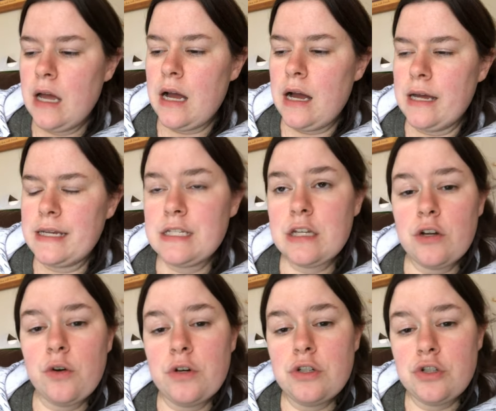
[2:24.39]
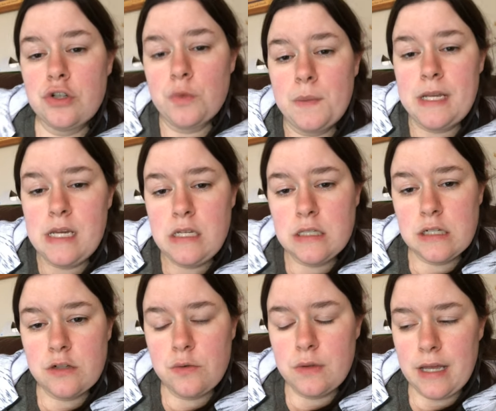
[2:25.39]
Uh, he's going to go to Germany. He's
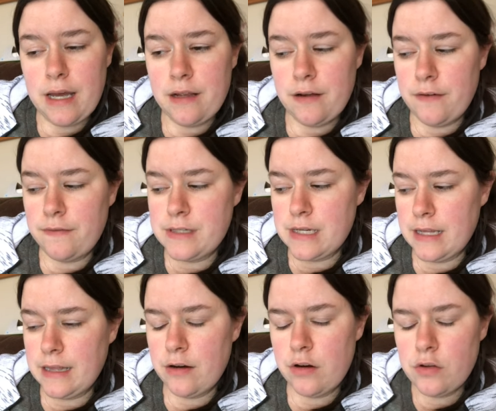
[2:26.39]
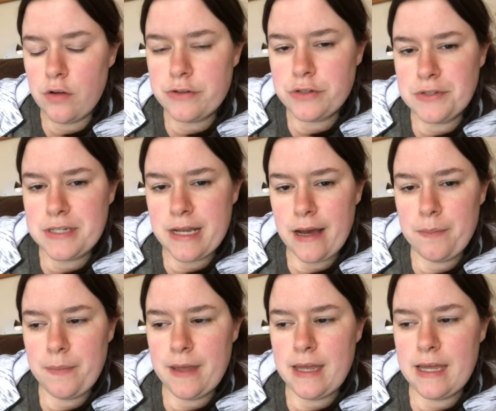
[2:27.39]
going to do a lot of studying there. He'll also
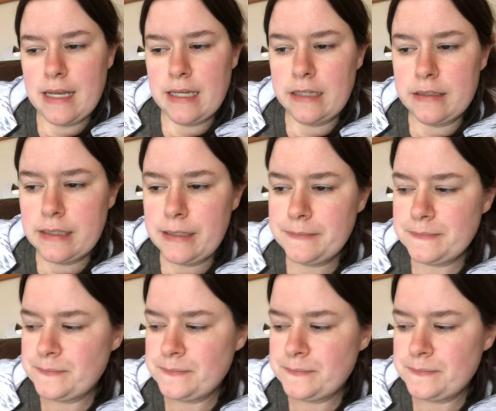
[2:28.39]
stop in Italy.